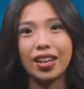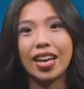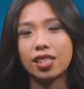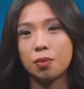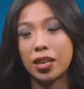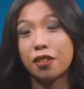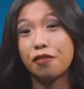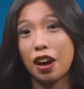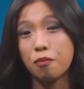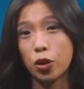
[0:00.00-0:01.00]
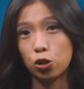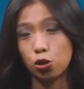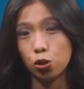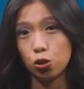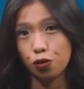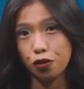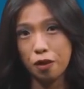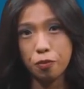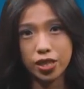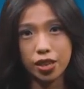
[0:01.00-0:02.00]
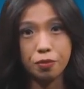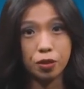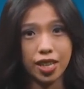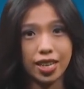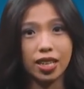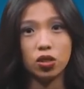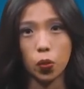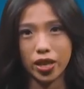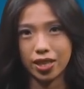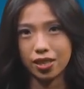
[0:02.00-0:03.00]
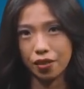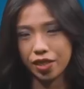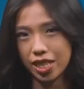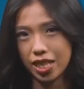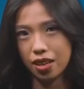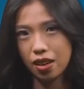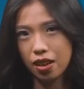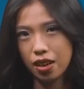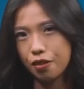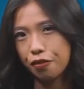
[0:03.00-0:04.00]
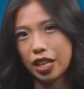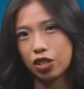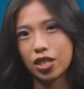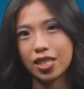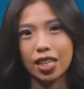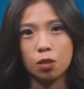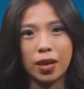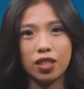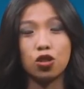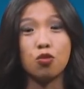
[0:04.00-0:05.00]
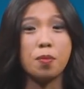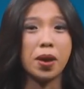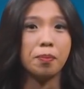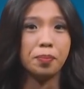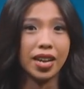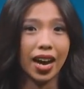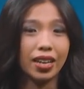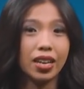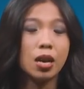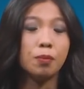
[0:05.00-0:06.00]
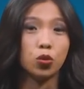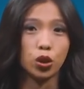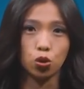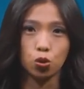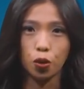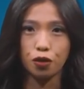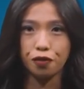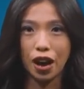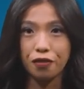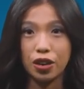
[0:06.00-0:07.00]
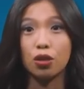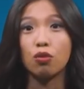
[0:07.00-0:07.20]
an estimated 5.2 to 5.7% in 2017. Inflation is expected to remain benign between 2.5 and